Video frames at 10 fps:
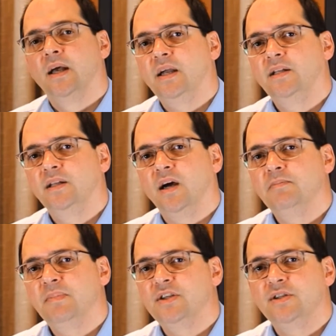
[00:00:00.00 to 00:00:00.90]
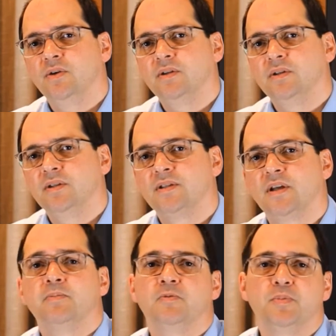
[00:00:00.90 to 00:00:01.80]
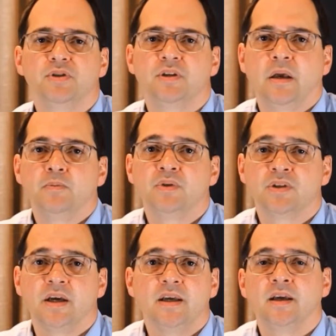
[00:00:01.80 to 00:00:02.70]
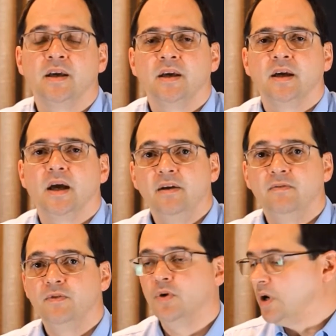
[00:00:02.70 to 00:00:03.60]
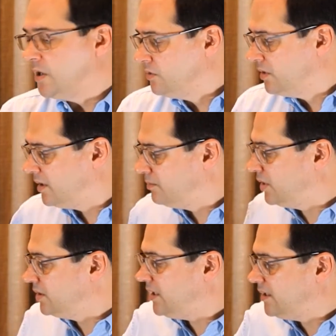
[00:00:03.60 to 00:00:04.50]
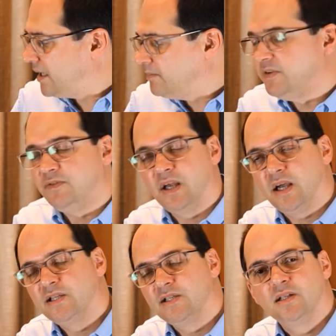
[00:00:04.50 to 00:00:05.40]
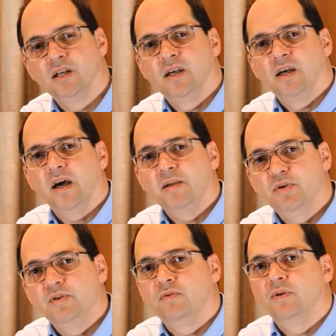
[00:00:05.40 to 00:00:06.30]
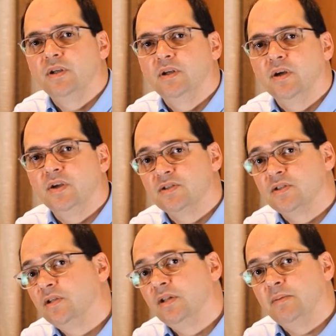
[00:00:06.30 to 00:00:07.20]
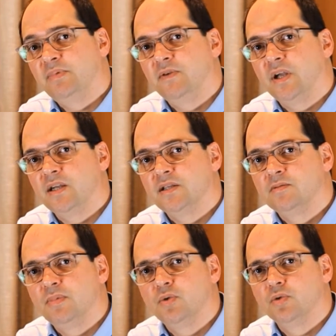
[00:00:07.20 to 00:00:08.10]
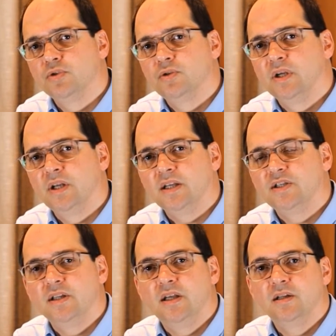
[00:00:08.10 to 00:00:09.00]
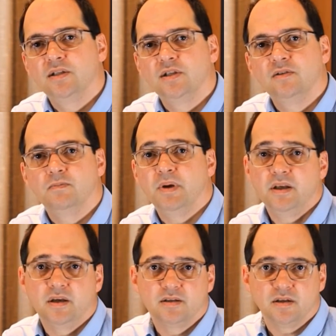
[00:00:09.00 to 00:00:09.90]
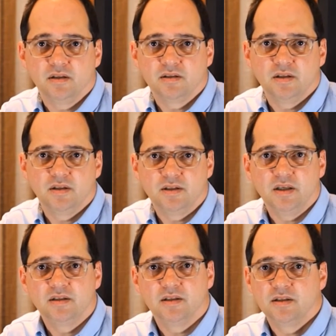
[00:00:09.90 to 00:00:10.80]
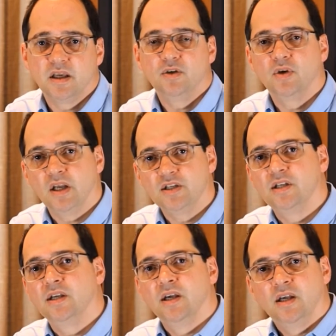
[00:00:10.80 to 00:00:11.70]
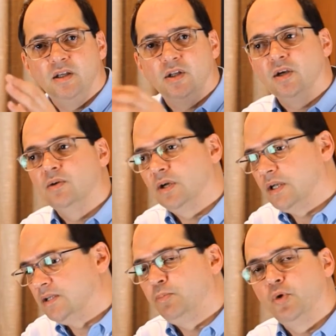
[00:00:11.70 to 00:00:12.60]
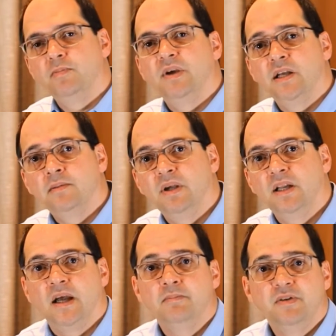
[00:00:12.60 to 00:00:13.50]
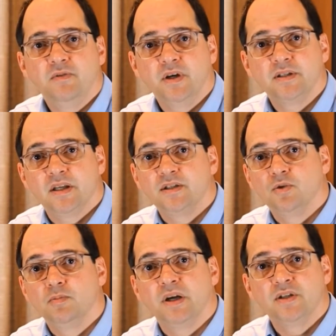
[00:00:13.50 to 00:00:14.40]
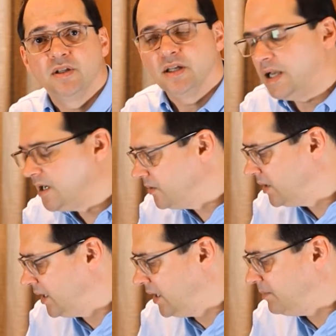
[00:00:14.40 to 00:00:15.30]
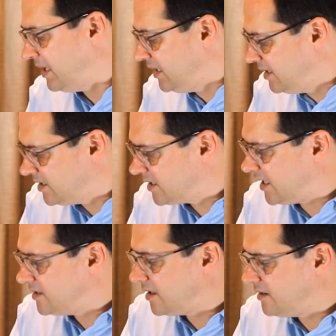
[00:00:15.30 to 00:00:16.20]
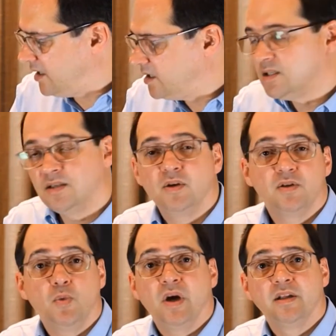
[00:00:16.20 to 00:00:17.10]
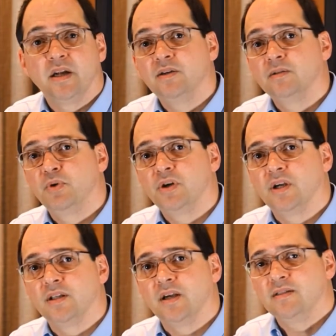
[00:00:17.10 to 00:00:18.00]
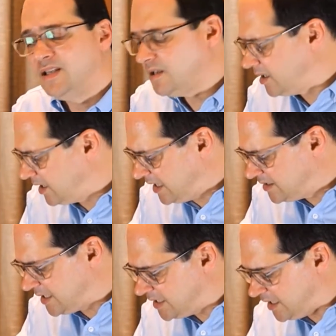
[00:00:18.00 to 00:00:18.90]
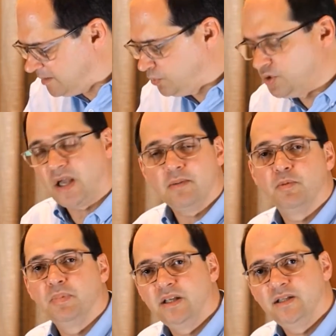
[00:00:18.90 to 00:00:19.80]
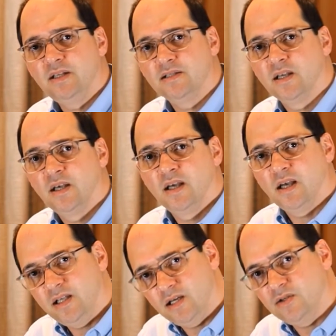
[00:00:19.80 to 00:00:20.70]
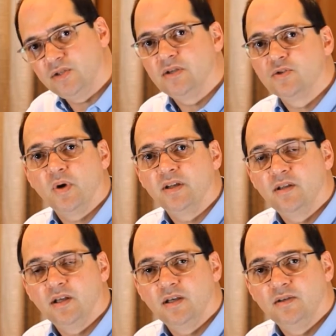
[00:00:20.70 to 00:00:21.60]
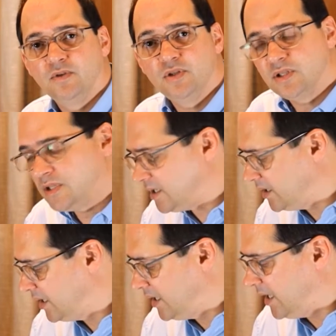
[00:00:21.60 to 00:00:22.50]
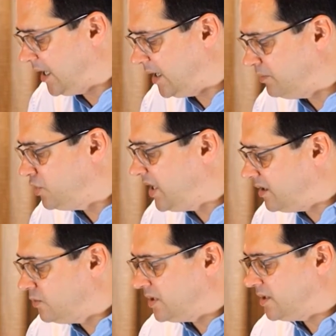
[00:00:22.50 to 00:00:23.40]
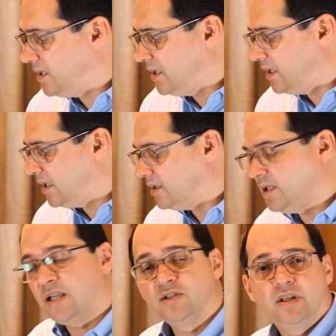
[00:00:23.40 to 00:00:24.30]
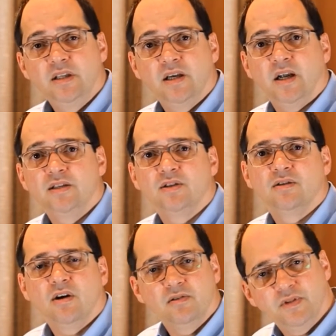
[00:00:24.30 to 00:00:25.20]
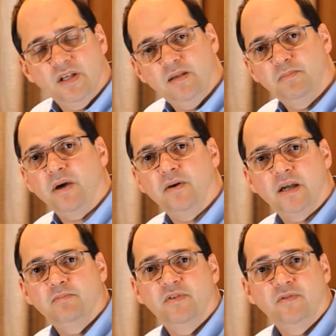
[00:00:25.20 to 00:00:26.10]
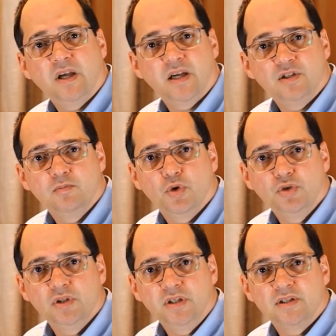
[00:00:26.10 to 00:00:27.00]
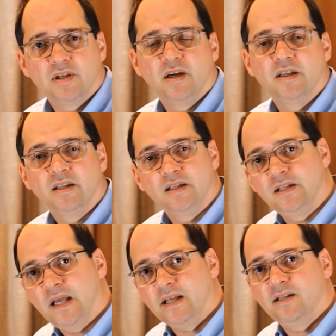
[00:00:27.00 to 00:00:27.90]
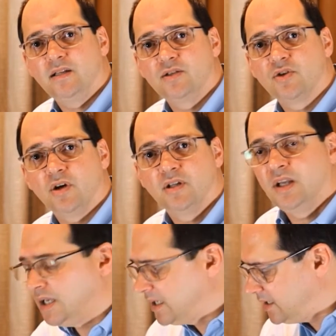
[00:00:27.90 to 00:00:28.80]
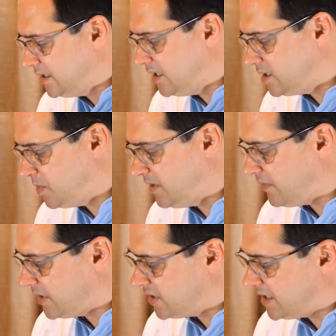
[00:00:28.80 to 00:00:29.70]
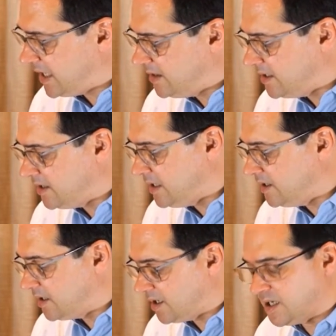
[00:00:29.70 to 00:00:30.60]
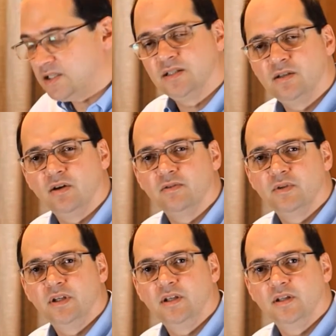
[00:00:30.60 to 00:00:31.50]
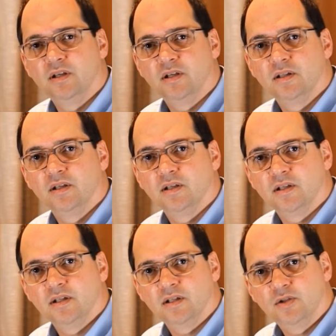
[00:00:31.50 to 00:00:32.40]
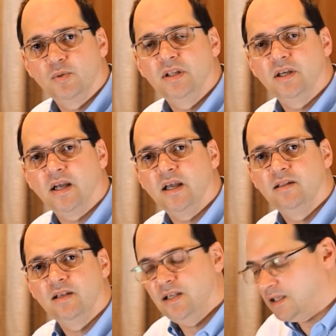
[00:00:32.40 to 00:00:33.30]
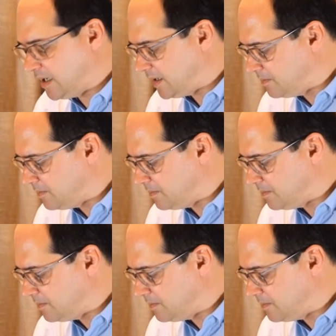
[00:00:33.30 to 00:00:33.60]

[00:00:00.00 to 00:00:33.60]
And I'm actually not this type of person that would say have your own built-in amplification. I prefer external amplification, because you can actually then achieve better results, in a sense, is that you can actually deploy better and better amplifiers as your budget allow. But in this case, I think it is a well-rounded product. I think excellent input capabilities, so it's quite versatile, together with the actual integration of the power amplification module inside, the DAC that it's got, the DSP function, and then the integration of the tweeter and the